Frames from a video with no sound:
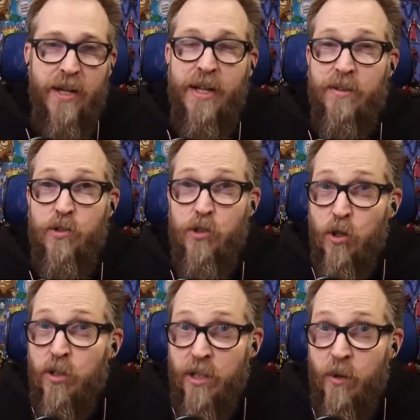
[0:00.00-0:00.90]
And that's
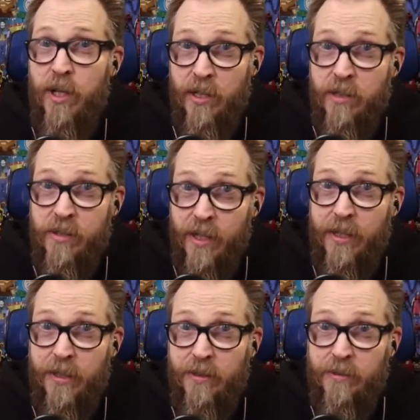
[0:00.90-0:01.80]
certainly what it looks
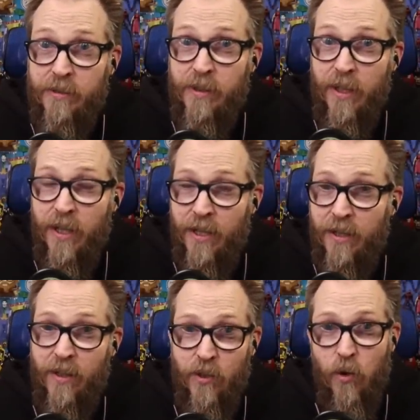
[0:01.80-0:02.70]
like.
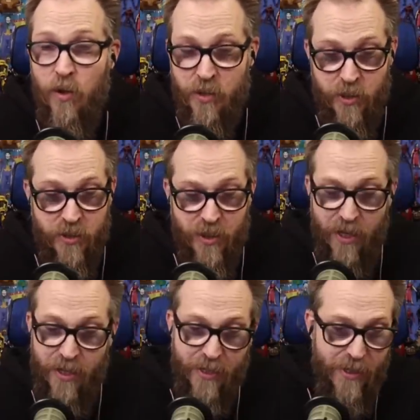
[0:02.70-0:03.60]
And lore is just
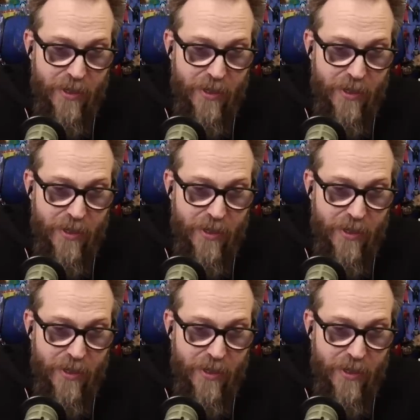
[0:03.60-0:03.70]
like,